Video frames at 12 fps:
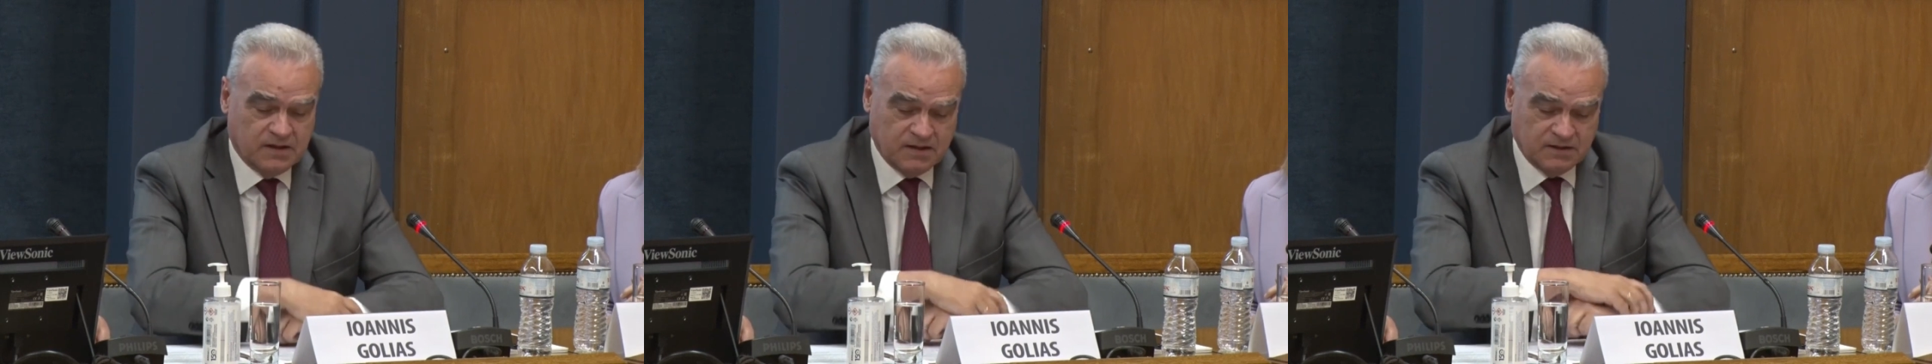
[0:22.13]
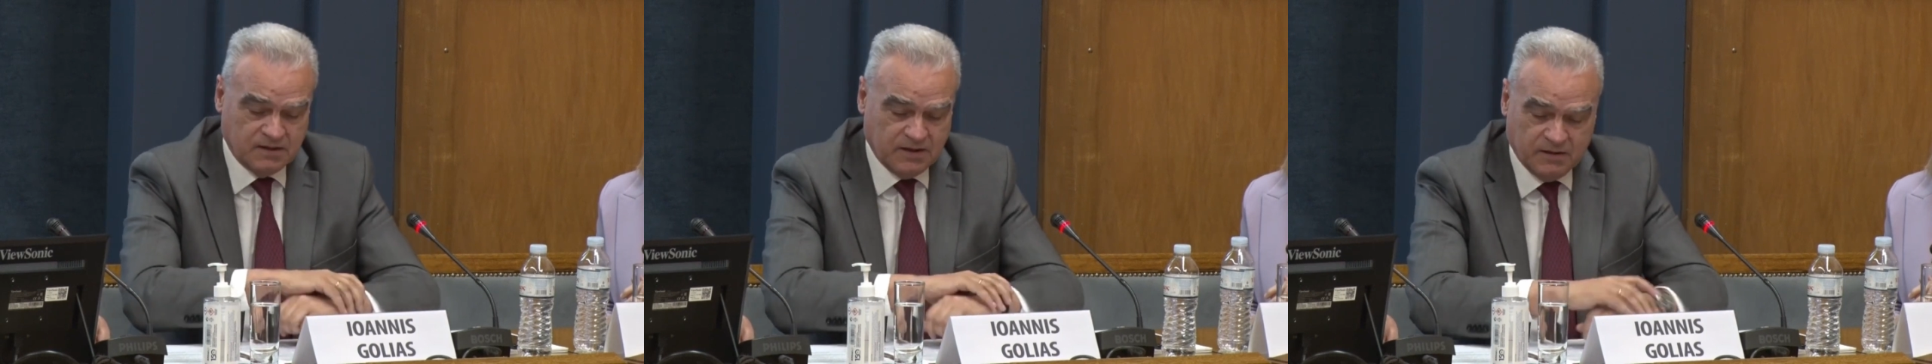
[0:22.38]

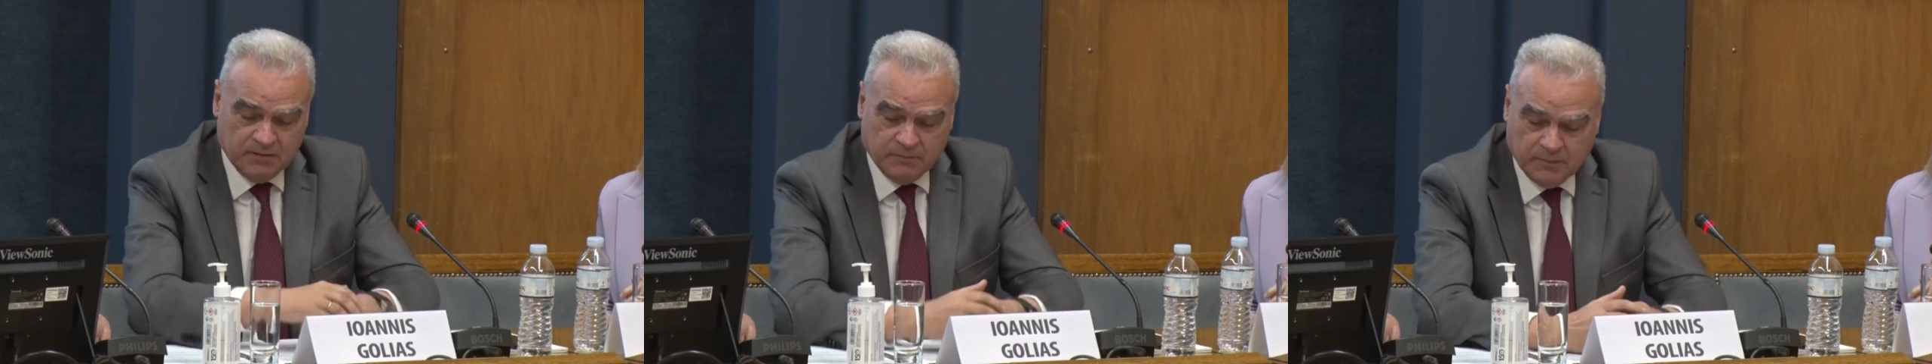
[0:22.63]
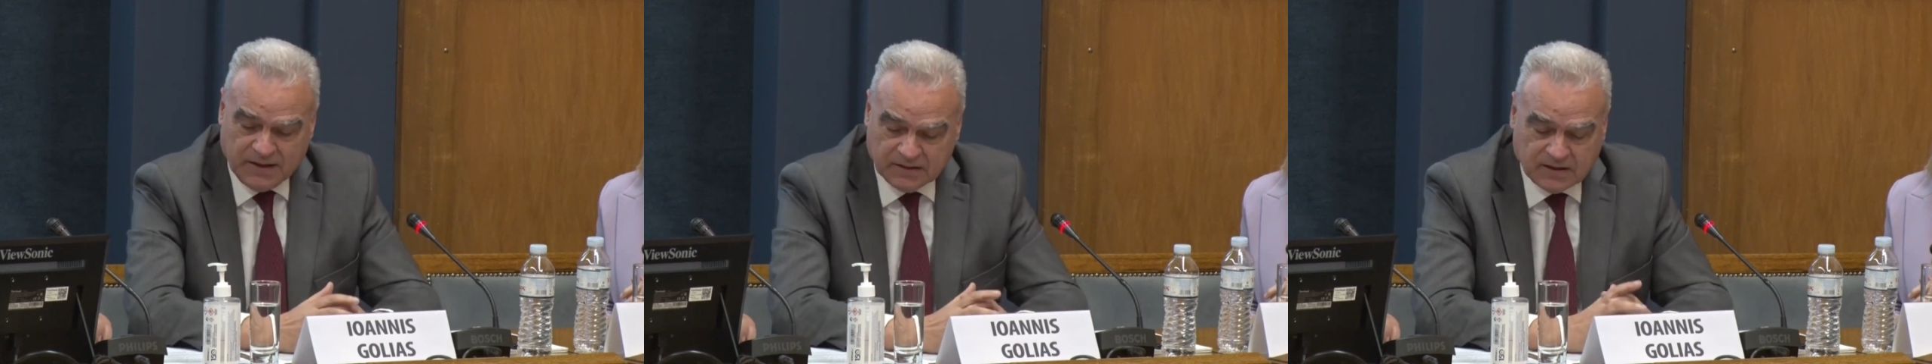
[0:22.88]
in
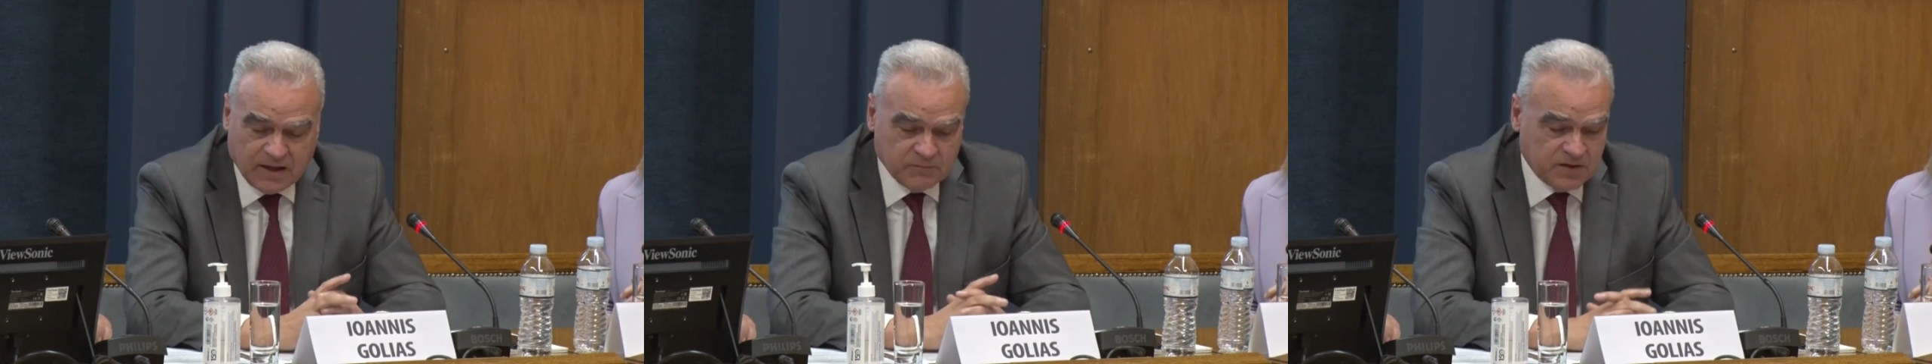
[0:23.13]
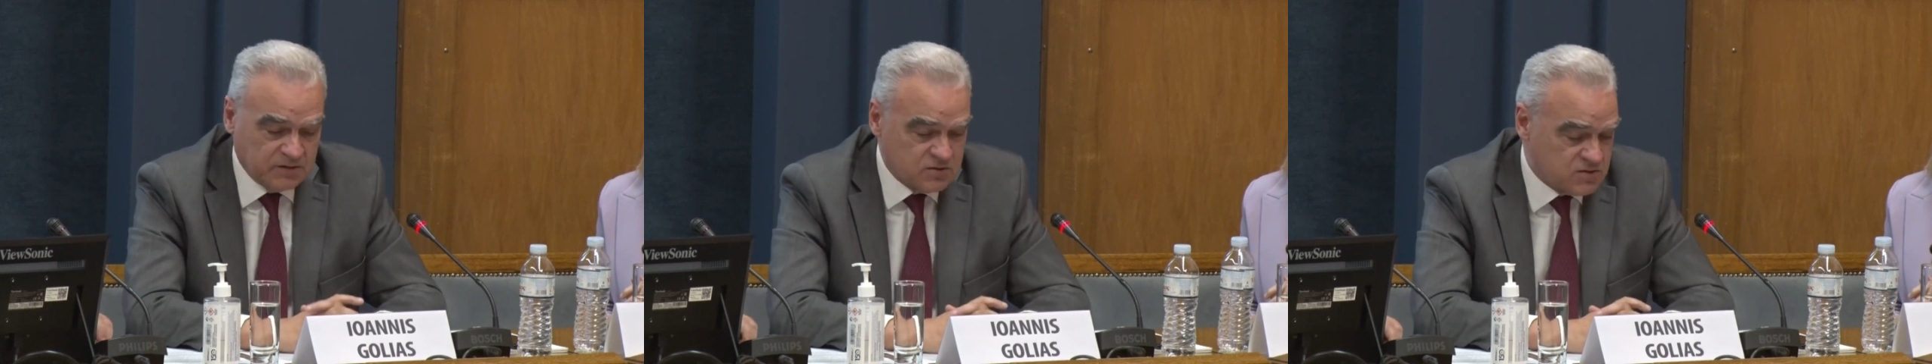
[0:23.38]

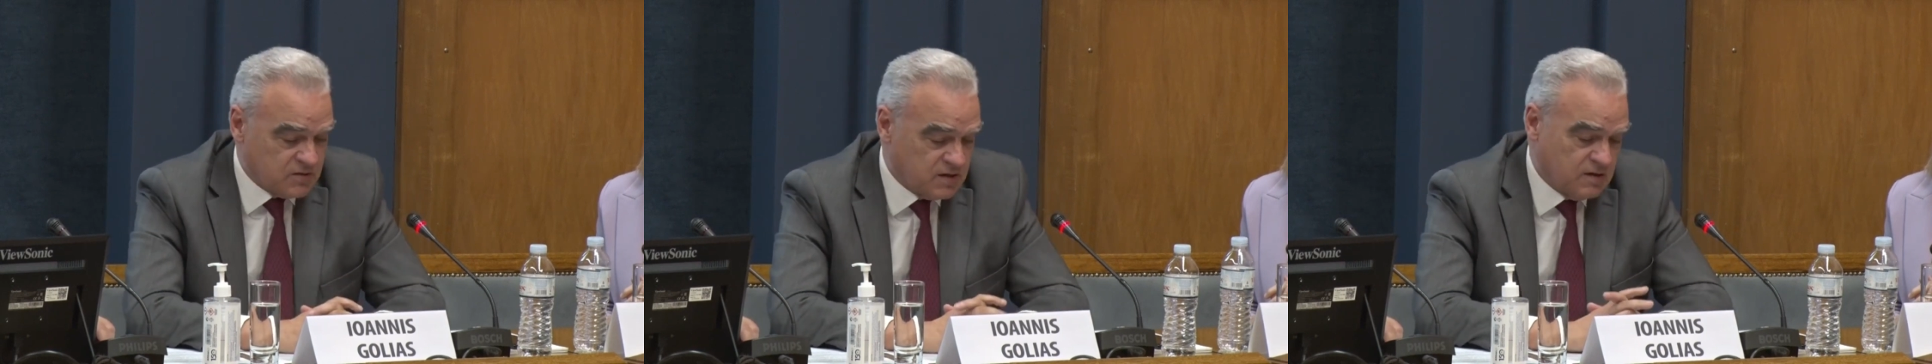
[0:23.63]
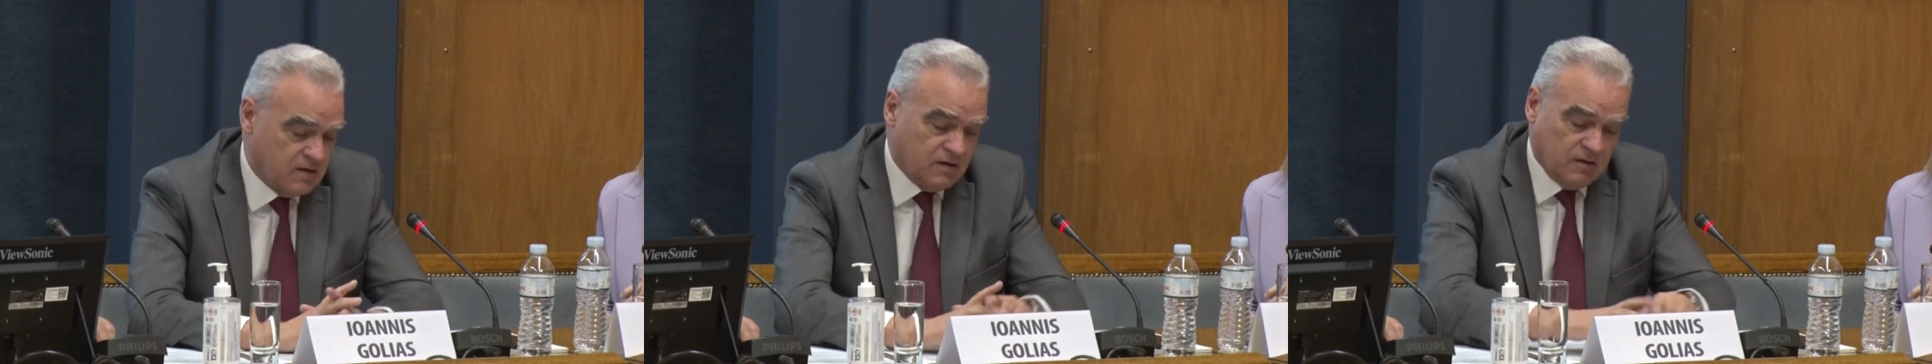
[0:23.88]
maritime
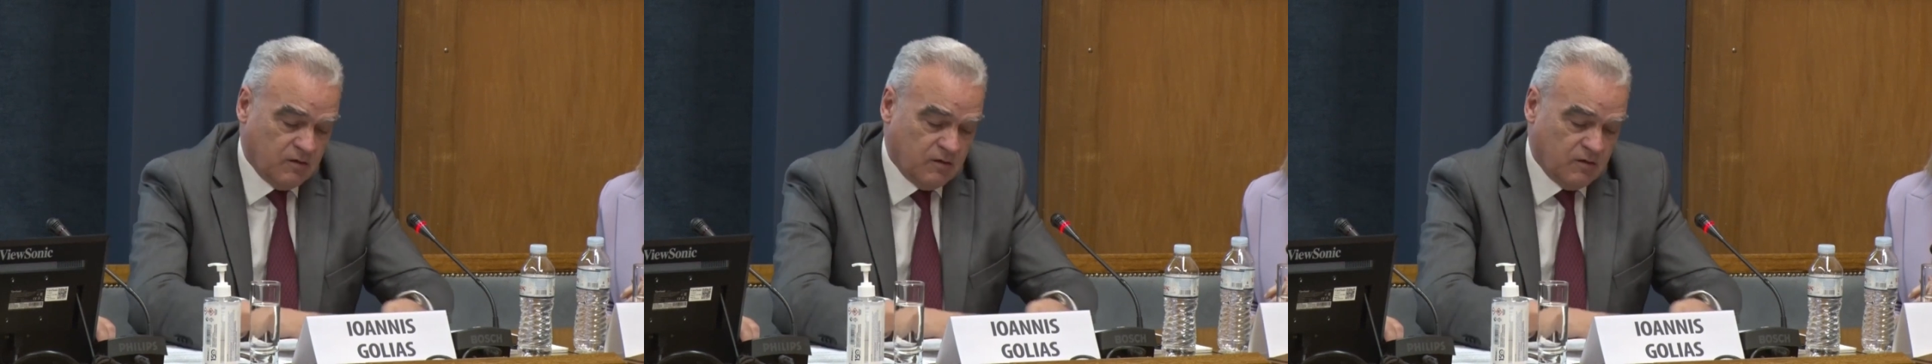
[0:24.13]
industry.